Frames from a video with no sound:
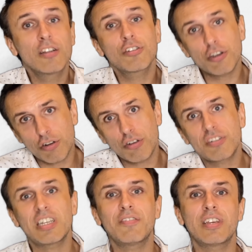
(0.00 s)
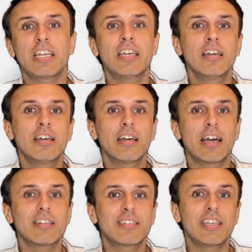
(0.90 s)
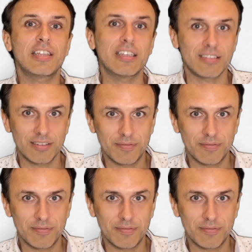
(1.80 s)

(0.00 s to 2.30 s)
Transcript: turn on your TV, and see this.